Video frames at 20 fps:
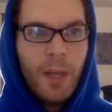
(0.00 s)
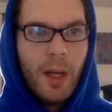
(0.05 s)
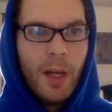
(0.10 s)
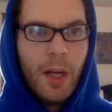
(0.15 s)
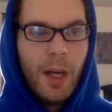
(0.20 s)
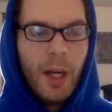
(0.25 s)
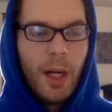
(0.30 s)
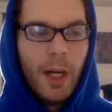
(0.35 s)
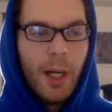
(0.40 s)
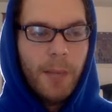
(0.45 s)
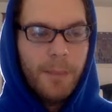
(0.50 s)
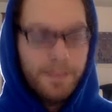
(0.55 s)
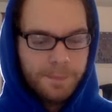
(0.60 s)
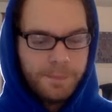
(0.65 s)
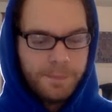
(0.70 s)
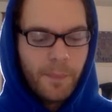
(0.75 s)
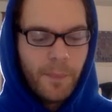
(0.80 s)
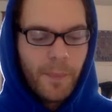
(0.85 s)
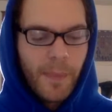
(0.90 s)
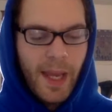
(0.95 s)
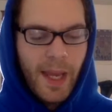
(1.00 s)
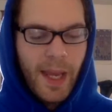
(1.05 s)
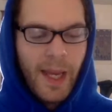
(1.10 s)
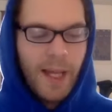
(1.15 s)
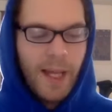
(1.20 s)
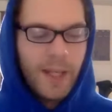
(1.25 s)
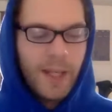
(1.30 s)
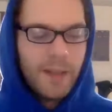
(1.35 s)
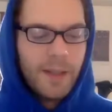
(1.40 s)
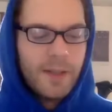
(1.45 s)

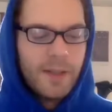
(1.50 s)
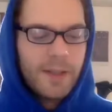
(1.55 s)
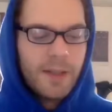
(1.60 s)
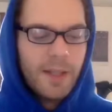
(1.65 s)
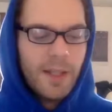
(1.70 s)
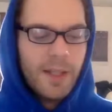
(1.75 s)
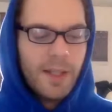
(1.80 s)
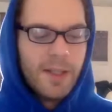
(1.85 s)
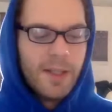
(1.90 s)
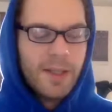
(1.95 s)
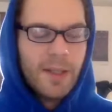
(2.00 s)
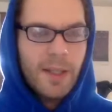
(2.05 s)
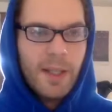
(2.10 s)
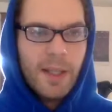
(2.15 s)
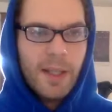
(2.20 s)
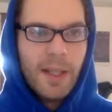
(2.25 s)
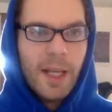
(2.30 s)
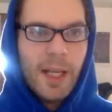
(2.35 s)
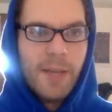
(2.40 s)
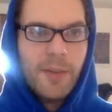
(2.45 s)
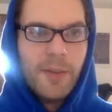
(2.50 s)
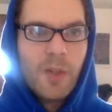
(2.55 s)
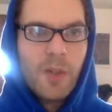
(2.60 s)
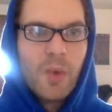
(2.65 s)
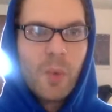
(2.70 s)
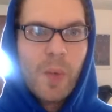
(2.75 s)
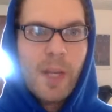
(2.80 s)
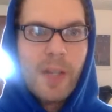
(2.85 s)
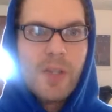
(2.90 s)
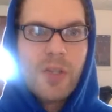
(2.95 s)
and it's kind of a
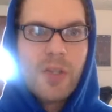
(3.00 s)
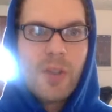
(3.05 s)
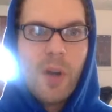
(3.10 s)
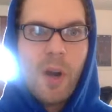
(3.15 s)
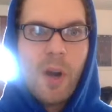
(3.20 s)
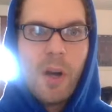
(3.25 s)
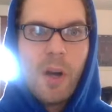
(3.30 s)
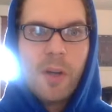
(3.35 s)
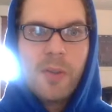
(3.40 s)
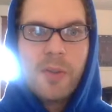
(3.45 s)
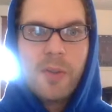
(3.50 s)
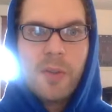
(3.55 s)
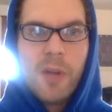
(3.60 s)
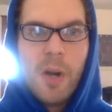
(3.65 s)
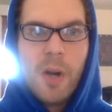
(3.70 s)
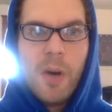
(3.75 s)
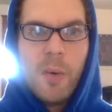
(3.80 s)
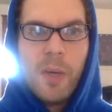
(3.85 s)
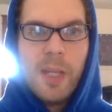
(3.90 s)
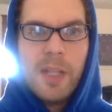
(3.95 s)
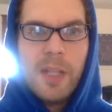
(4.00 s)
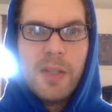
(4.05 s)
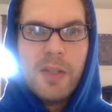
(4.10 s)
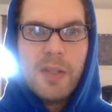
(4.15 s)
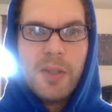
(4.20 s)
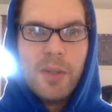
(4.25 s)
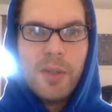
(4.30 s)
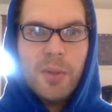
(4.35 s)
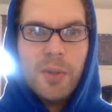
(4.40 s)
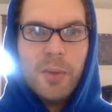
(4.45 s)
great song to go
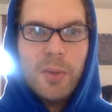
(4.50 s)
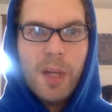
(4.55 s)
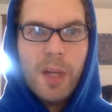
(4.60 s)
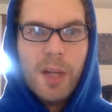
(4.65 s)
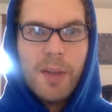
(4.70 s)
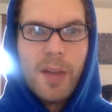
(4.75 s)
into